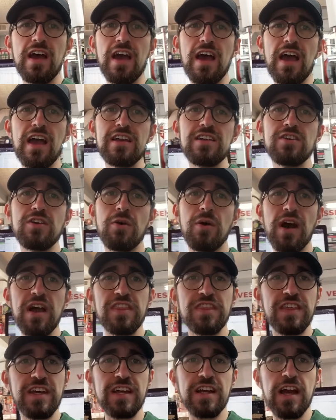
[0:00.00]
And, you know, I
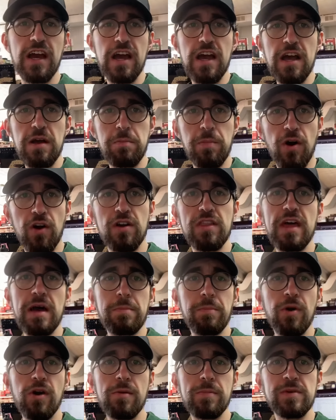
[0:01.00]
think part of
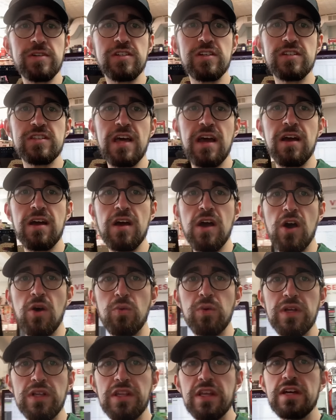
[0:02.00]
that purpose is that
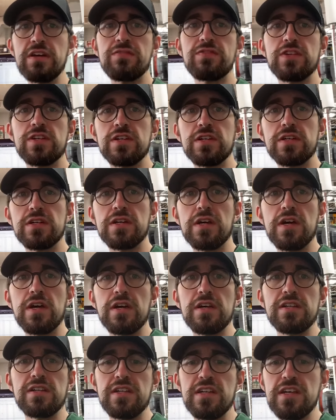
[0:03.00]
we live to
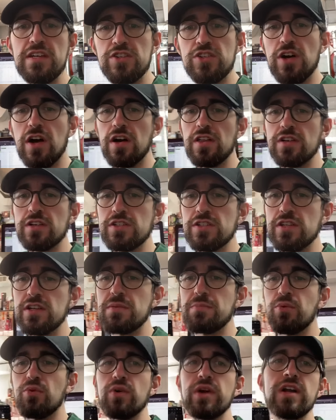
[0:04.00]
teach others and to
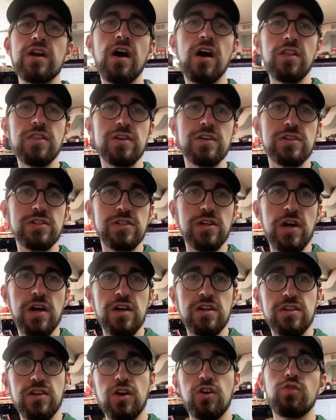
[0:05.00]
point others
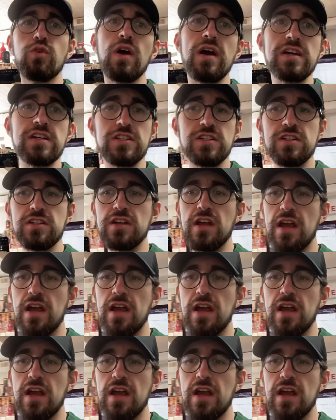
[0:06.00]
to Christ.